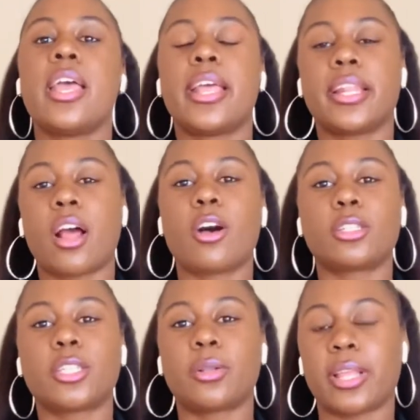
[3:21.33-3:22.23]
And then
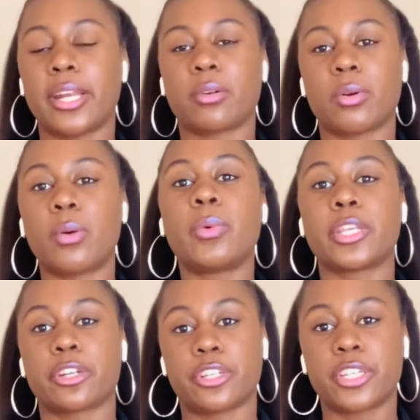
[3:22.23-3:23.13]
also later on when
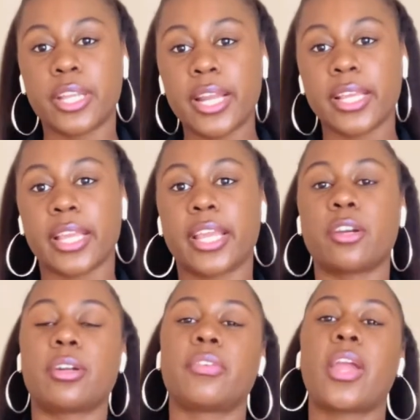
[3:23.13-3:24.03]
you're studying,
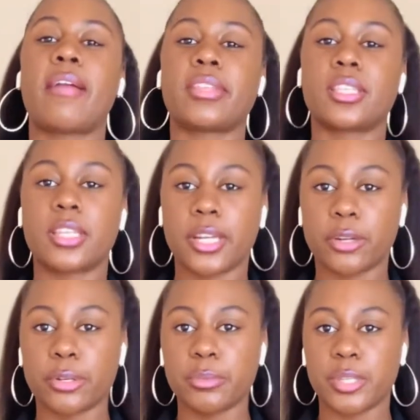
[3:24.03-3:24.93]
or if you're having study
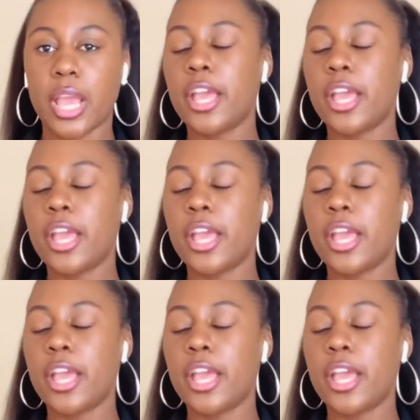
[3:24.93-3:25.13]
groups,